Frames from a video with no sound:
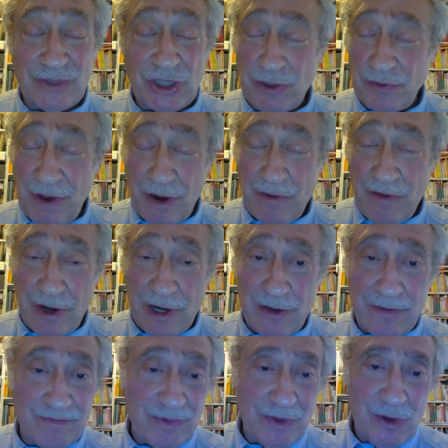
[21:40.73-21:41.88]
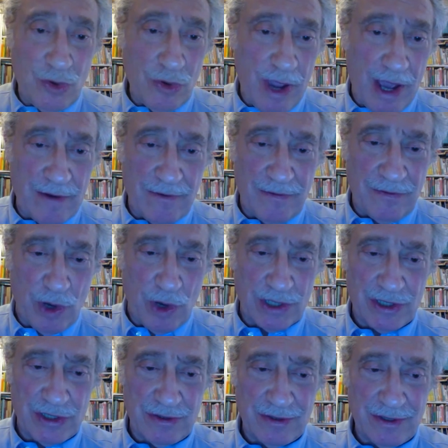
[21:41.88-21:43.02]
Just a very, very creative
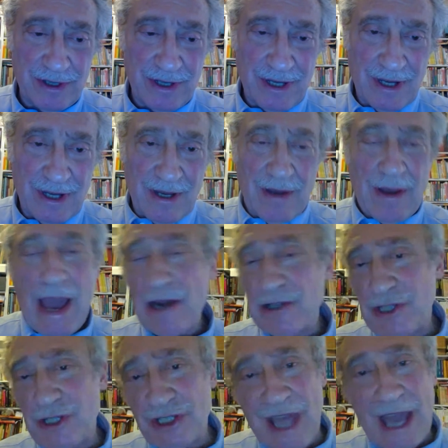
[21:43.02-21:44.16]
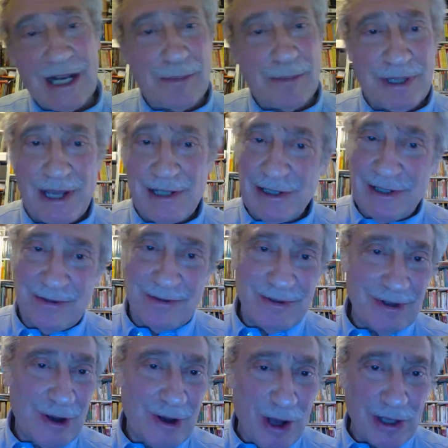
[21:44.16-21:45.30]
force. How does he stack up against
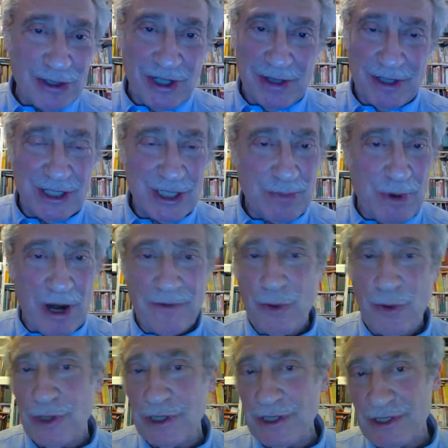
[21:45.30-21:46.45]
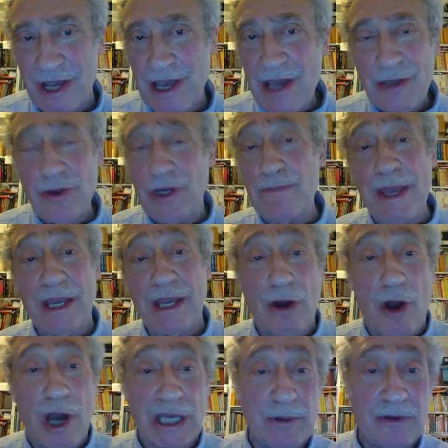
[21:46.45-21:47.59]
Carlsen and Kasparov? Who can say? You can make
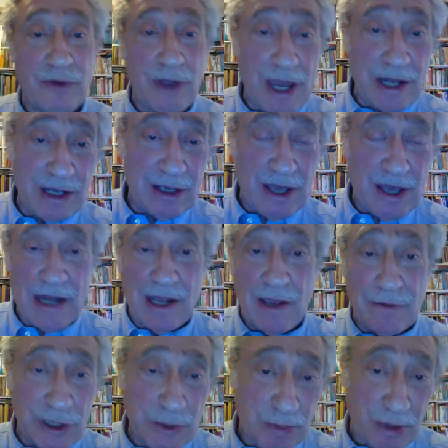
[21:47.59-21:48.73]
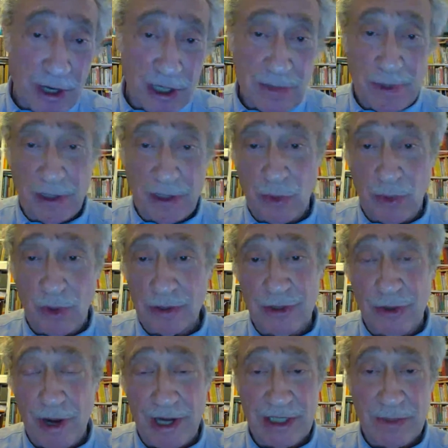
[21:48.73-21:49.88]
an argument for any of those players being the
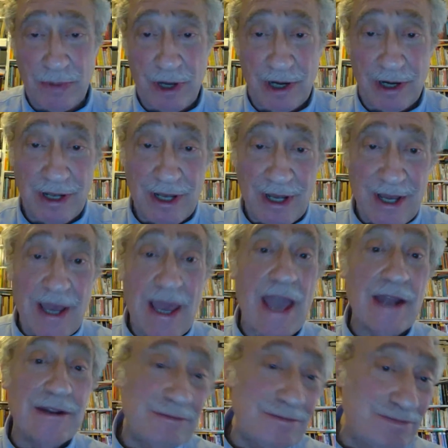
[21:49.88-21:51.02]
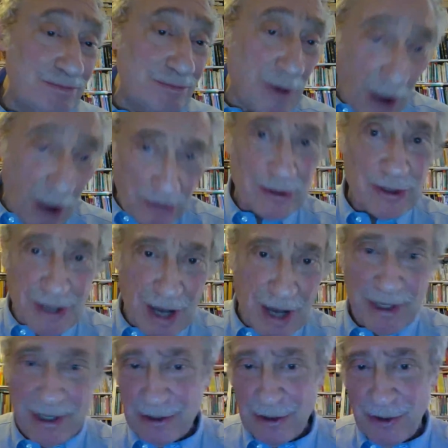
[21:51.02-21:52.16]
world's greatest player, and others
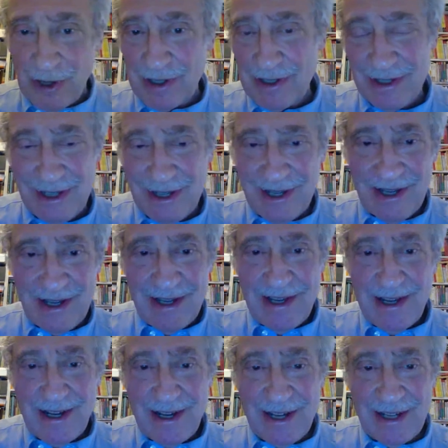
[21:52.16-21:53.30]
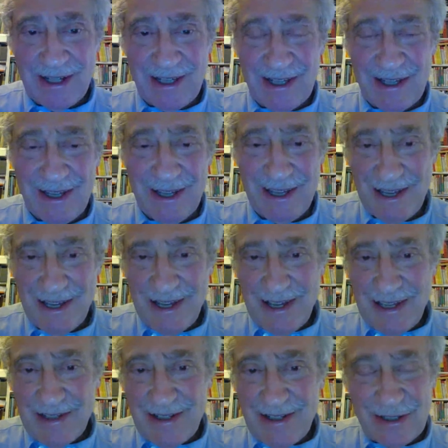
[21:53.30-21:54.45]
coming along.
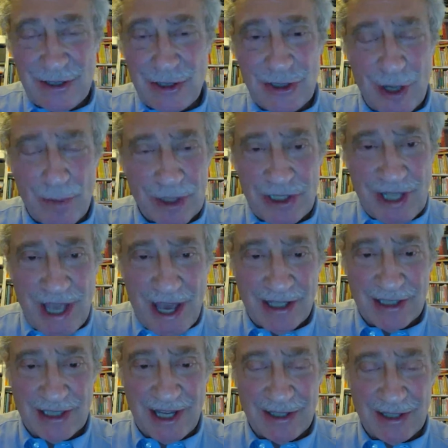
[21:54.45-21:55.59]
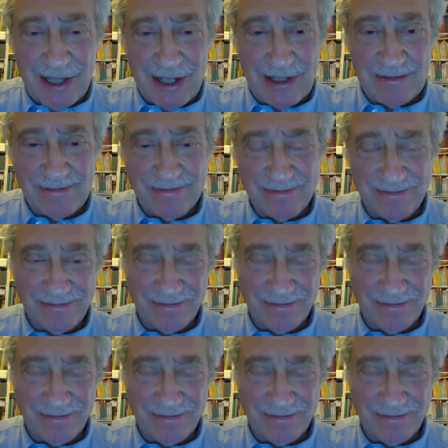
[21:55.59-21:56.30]
There's just so much talent out there.